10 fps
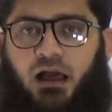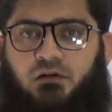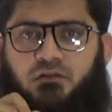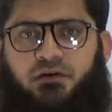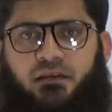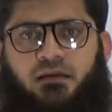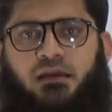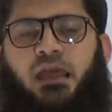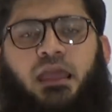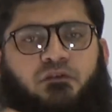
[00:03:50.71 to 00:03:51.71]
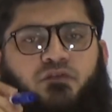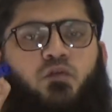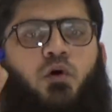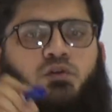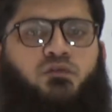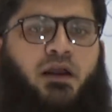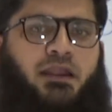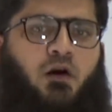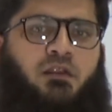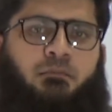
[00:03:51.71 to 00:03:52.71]
However, if you want to find
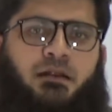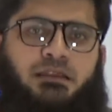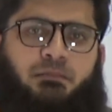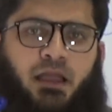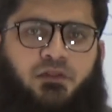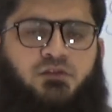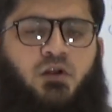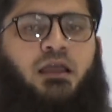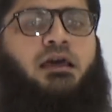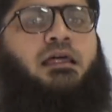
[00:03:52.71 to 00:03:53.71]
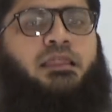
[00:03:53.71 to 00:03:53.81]
out a multi-bagger stock,